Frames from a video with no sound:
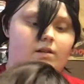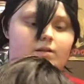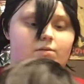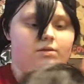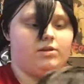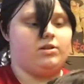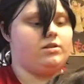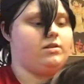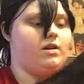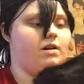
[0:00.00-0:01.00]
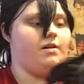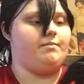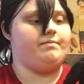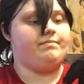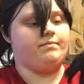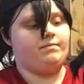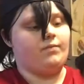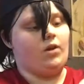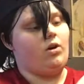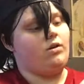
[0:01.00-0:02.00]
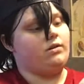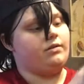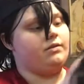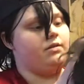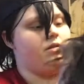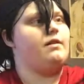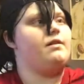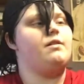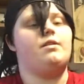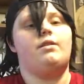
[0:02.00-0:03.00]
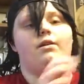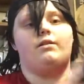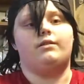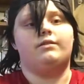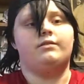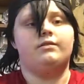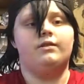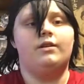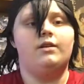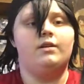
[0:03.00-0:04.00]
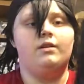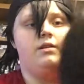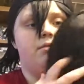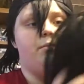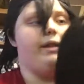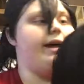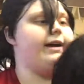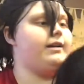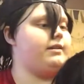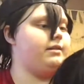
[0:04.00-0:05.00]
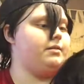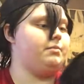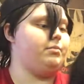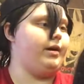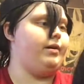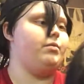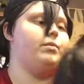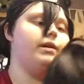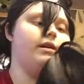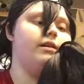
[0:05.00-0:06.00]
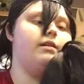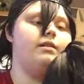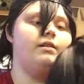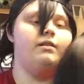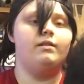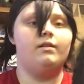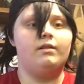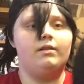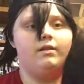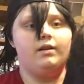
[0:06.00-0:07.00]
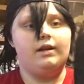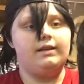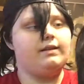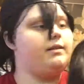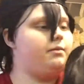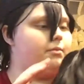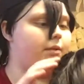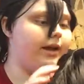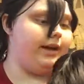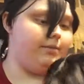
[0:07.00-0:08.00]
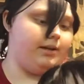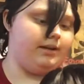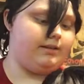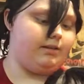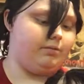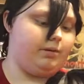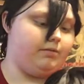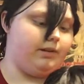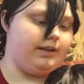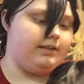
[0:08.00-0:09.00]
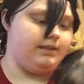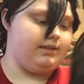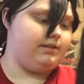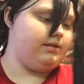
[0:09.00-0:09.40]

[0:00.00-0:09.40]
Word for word: This one's just a long, long black brown wig. It's like black, but it has a little bit of red tint